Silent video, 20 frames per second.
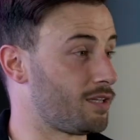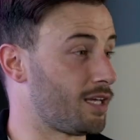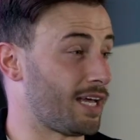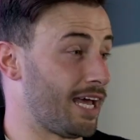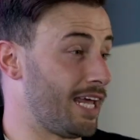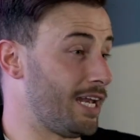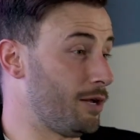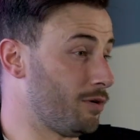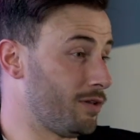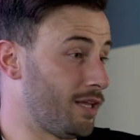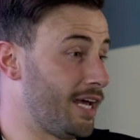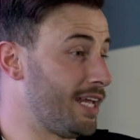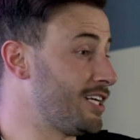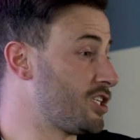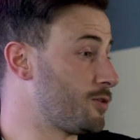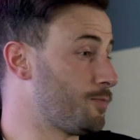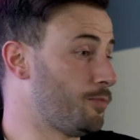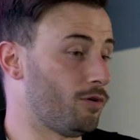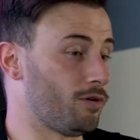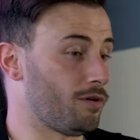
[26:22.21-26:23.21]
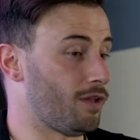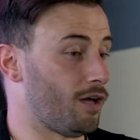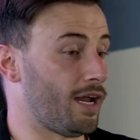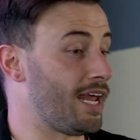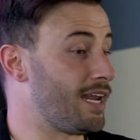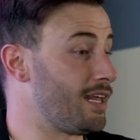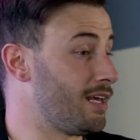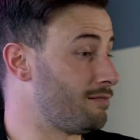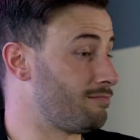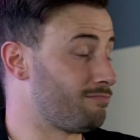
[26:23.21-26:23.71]
Like anyone, any sport, like
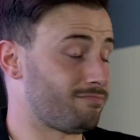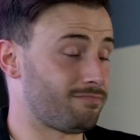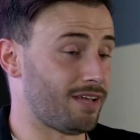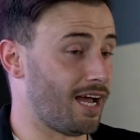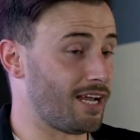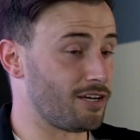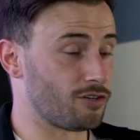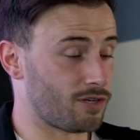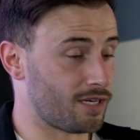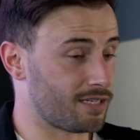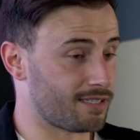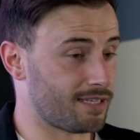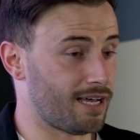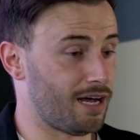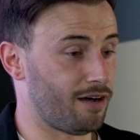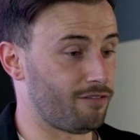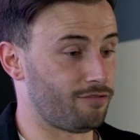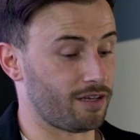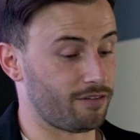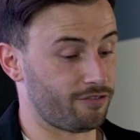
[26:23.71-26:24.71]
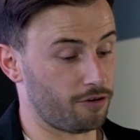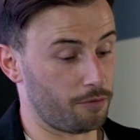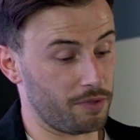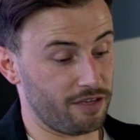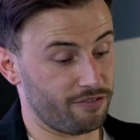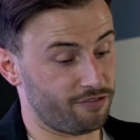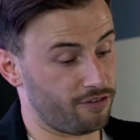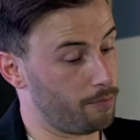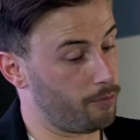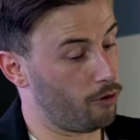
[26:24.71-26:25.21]
any interest they have, like for
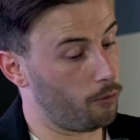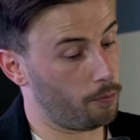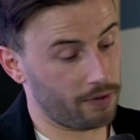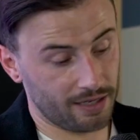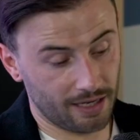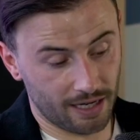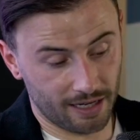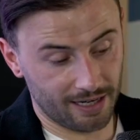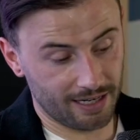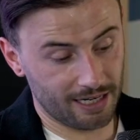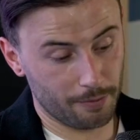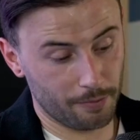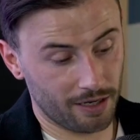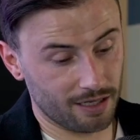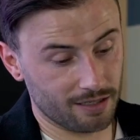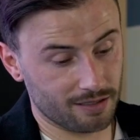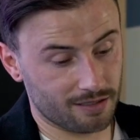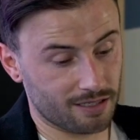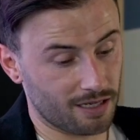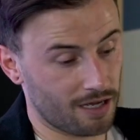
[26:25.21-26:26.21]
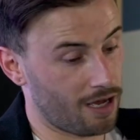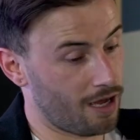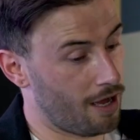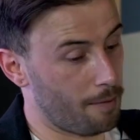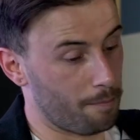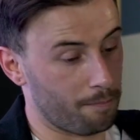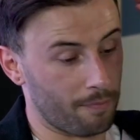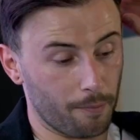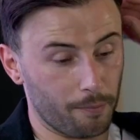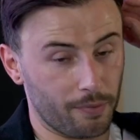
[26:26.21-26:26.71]
me, football, playing that 90 minutes,
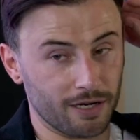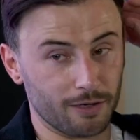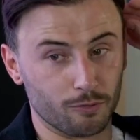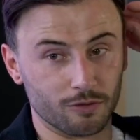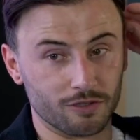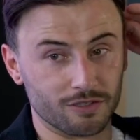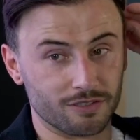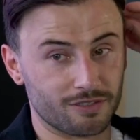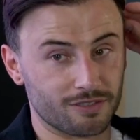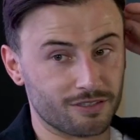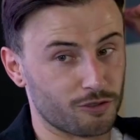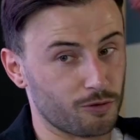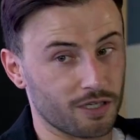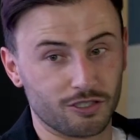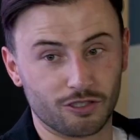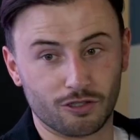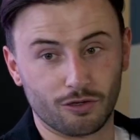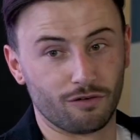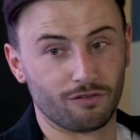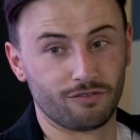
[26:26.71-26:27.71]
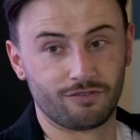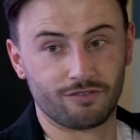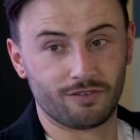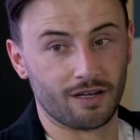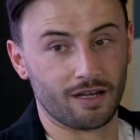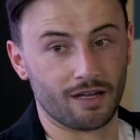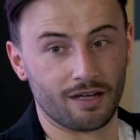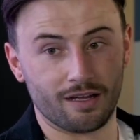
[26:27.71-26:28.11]
my brain was switched off.